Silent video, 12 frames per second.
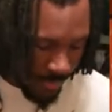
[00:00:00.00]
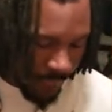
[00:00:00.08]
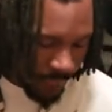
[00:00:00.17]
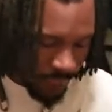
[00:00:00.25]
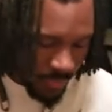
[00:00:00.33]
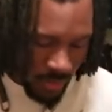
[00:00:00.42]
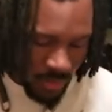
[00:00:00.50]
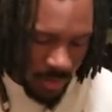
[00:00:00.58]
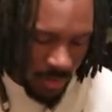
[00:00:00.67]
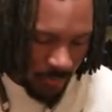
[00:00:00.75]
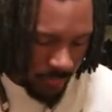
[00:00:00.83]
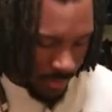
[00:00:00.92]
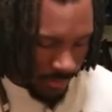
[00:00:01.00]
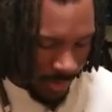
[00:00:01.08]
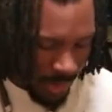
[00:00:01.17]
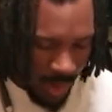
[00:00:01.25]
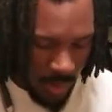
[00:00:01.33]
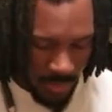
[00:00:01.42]
I'm very careful
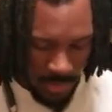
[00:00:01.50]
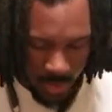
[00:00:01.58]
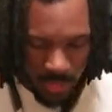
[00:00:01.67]
about how many